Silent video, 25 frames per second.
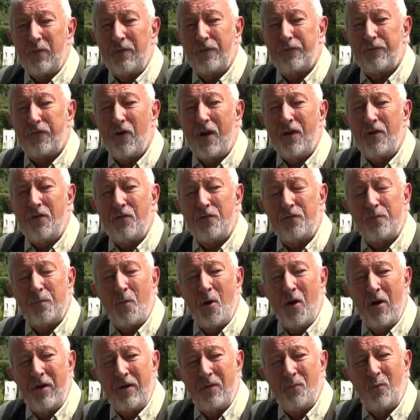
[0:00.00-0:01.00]
with a friend of
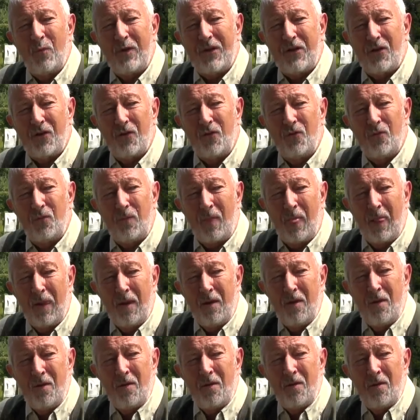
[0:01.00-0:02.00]
mine and we caught,
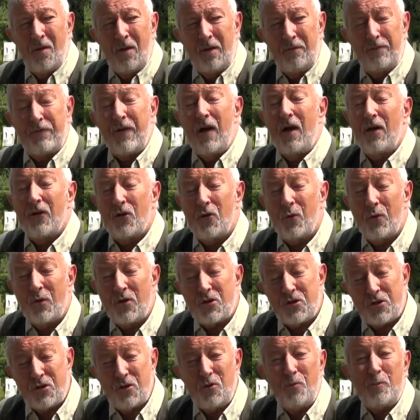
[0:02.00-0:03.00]
in fact I caught
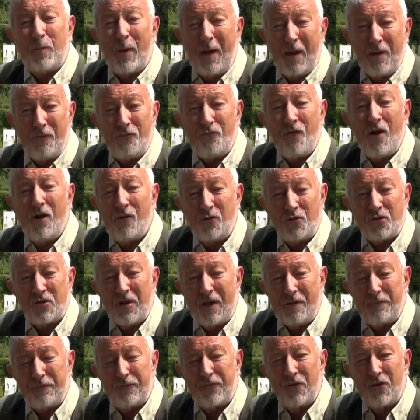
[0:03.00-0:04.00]
a two pound roach
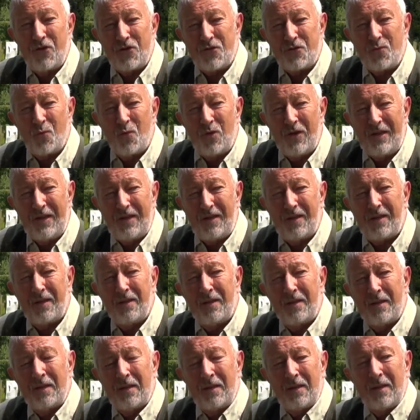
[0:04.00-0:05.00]
that first week
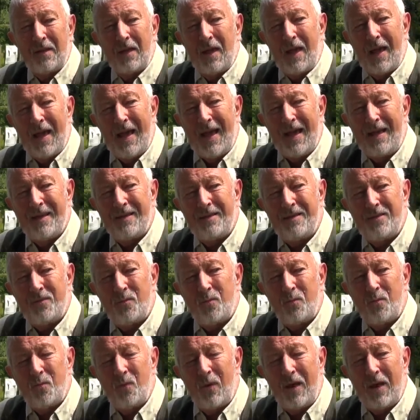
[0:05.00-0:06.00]
and
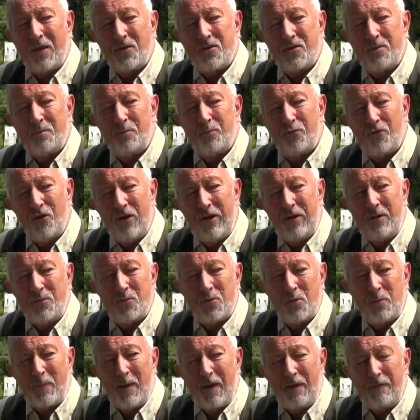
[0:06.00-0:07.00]
we had some bream
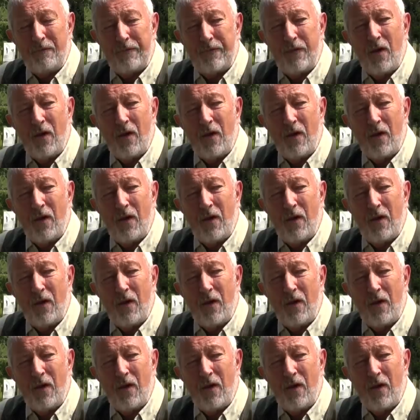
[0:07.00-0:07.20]
for about